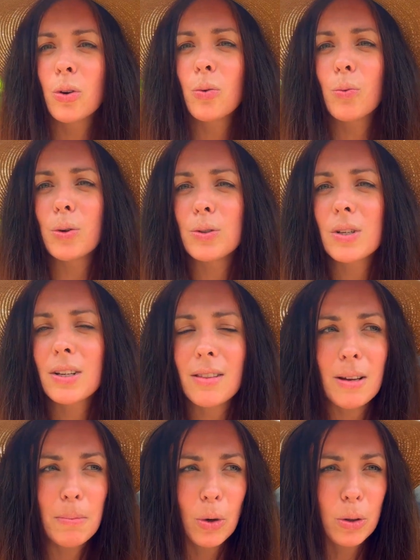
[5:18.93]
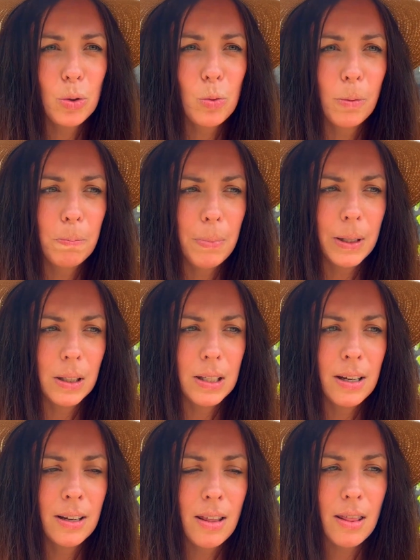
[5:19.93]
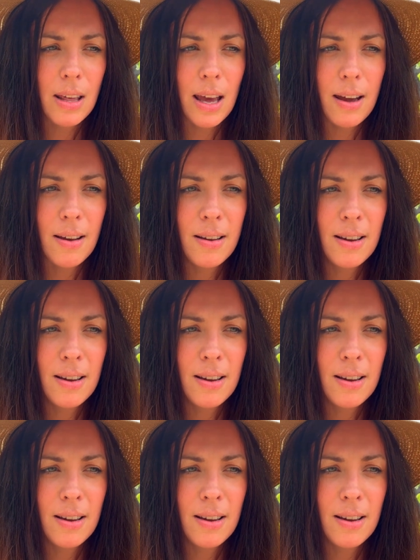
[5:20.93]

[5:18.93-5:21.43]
would build their